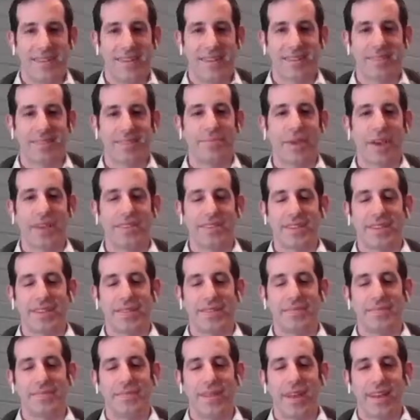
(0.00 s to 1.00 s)
That's
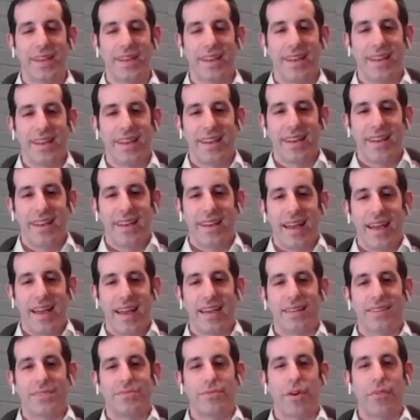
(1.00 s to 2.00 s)
amazing.
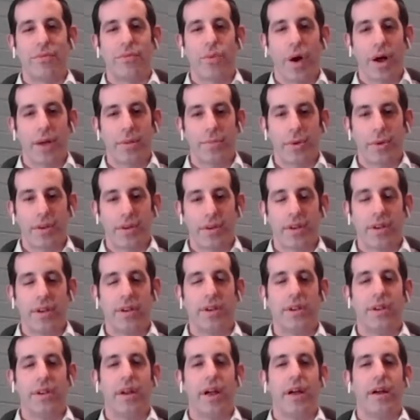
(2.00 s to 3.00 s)
And Rev
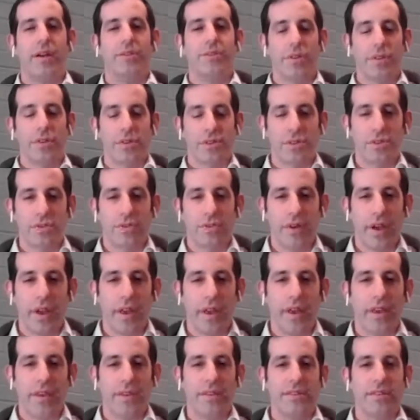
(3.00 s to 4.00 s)
Weinberg, uh, also
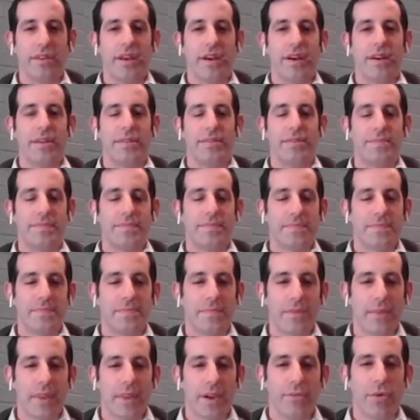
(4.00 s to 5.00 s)
a, um,
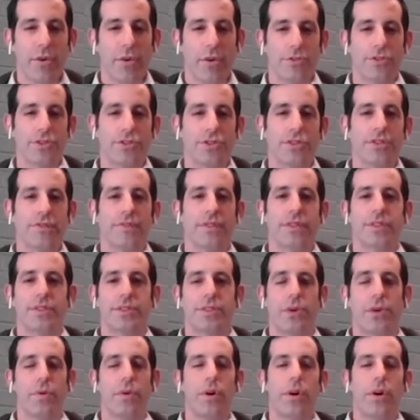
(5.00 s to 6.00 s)
a Rosh Yeshiva.
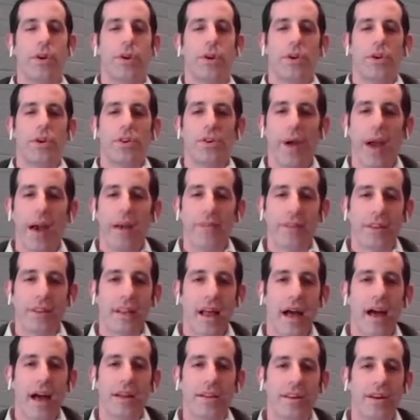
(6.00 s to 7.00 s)
So you have a
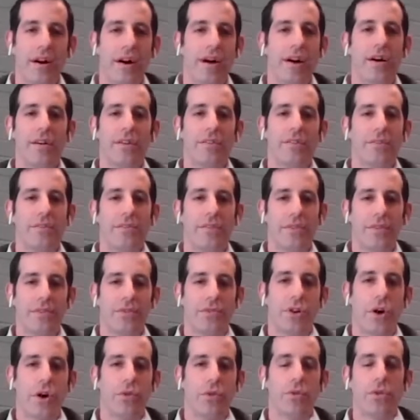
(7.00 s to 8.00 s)
lot of
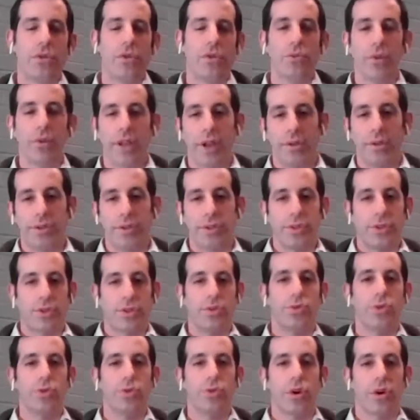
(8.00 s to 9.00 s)
Torah luminaries
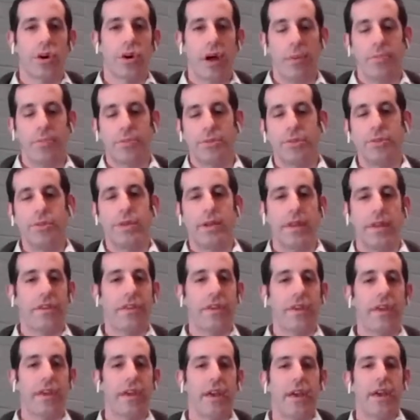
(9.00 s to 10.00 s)
who you look up to. And I
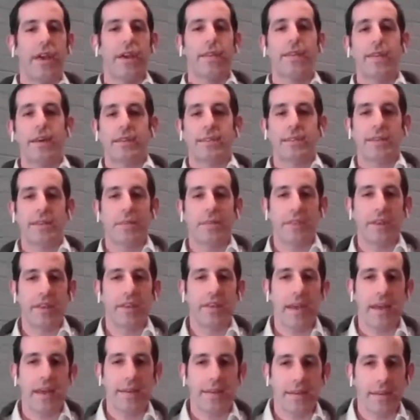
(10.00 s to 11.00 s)
think that's something
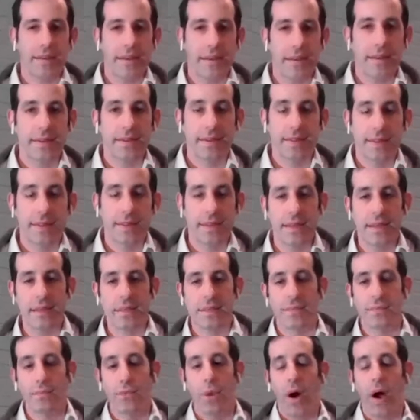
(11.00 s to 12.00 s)
that is,
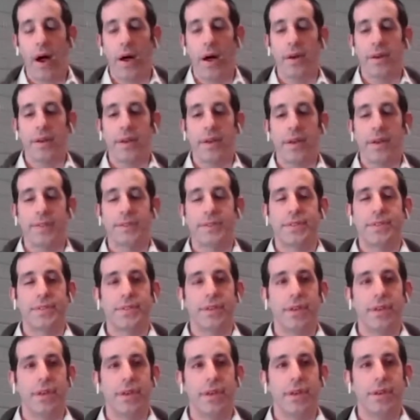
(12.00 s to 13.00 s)
is why it's,
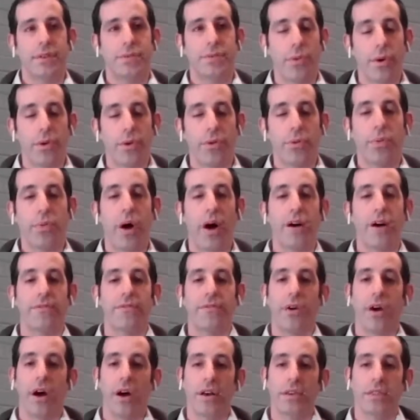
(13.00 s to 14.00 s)
it's worthwhile
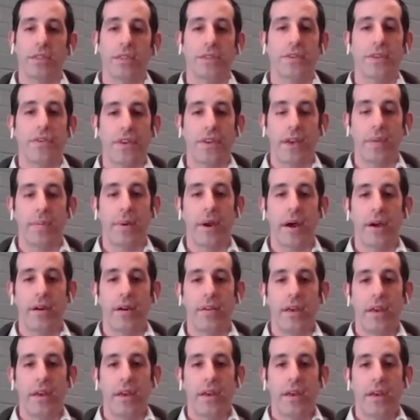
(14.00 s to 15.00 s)
for us to think
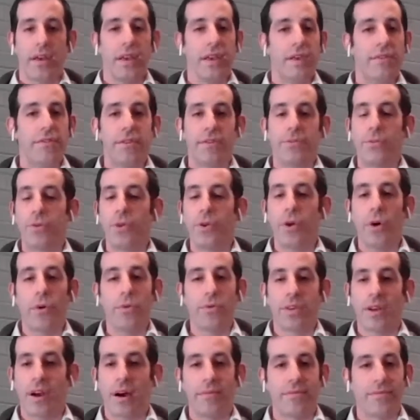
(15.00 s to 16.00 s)
about, even if we
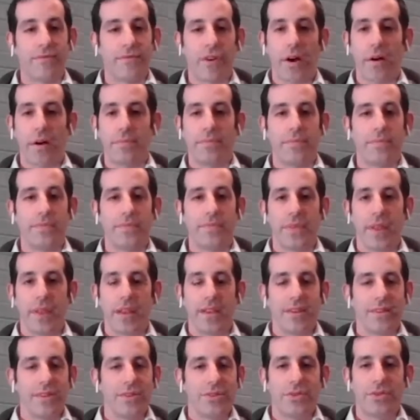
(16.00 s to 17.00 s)
don't come from,
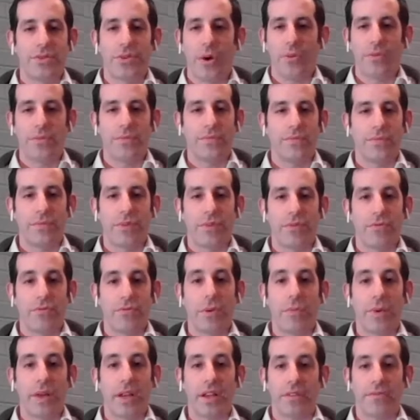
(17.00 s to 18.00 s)
you know,
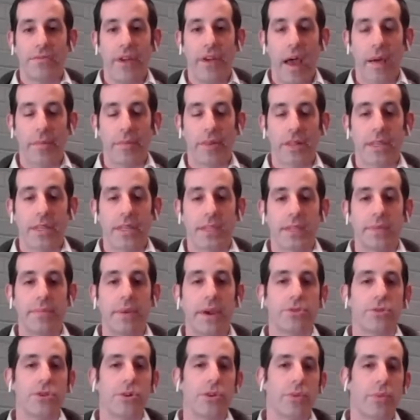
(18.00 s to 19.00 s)
rabbinic families, to
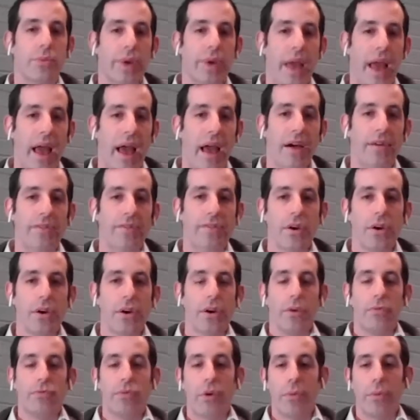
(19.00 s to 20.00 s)
make sure that we have
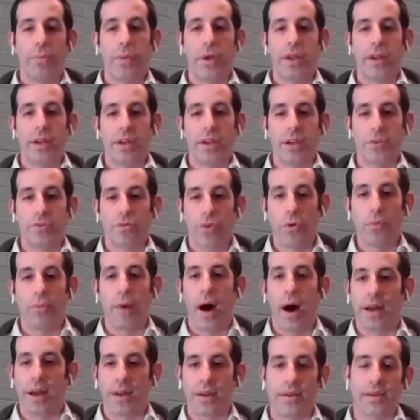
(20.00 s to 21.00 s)
rabbinic role
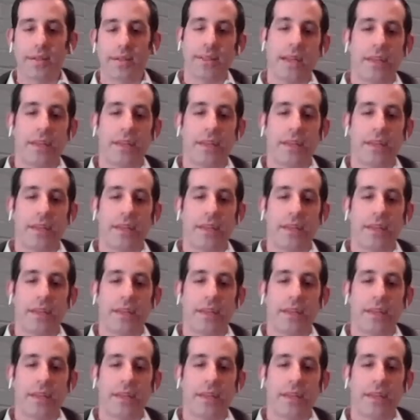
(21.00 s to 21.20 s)
models.